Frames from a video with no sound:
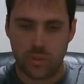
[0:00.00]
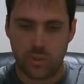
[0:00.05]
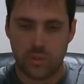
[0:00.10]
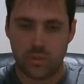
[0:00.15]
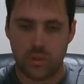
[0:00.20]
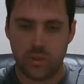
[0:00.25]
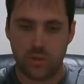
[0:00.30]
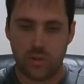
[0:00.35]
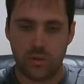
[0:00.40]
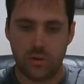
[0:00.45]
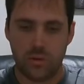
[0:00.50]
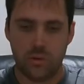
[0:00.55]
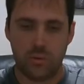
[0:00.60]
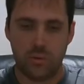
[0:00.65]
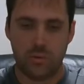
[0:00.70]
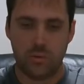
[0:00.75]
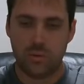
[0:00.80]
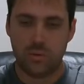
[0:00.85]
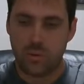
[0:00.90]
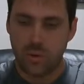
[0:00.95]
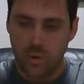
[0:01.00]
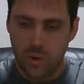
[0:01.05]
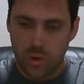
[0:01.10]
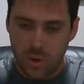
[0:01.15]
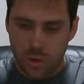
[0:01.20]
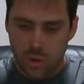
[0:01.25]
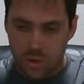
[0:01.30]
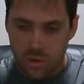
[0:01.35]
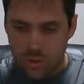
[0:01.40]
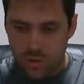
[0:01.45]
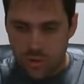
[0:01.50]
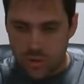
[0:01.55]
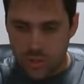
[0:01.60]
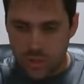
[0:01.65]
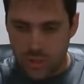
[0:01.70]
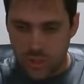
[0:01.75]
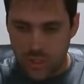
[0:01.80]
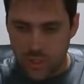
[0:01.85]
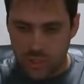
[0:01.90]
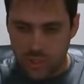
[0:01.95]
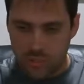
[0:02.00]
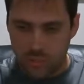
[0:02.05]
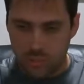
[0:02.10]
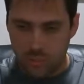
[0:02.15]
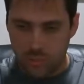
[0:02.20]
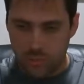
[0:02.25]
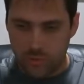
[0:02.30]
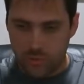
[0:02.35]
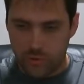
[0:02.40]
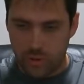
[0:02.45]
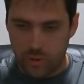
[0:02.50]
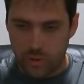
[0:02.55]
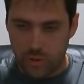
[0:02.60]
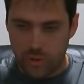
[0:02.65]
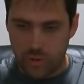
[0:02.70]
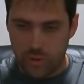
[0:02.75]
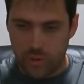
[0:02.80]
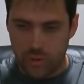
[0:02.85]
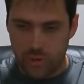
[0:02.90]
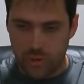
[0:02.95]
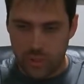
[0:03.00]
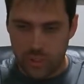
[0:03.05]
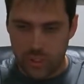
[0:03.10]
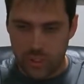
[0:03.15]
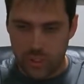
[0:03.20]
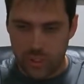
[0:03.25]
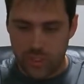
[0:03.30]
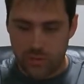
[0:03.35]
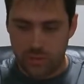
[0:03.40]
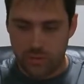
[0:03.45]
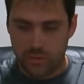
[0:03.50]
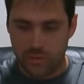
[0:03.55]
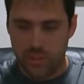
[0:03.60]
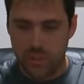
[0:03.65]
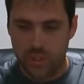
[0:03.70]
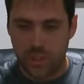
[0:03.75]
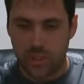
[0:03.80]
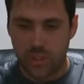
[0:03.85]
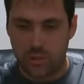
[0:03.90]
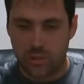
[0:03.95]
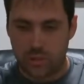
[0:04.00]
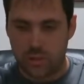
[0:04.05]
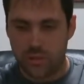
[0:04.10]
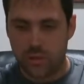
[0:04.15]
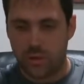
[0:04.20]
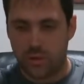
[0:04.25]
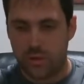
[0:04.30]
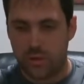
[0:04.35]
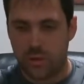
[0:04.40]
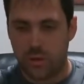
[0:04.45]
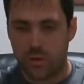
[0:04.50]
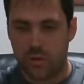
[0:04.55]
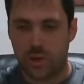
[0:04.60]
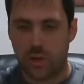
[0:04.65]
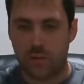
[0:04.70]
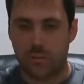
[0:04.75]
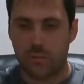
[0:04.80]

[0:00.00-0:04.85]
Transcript: So you said it's more of an auto and leather seats. Okay.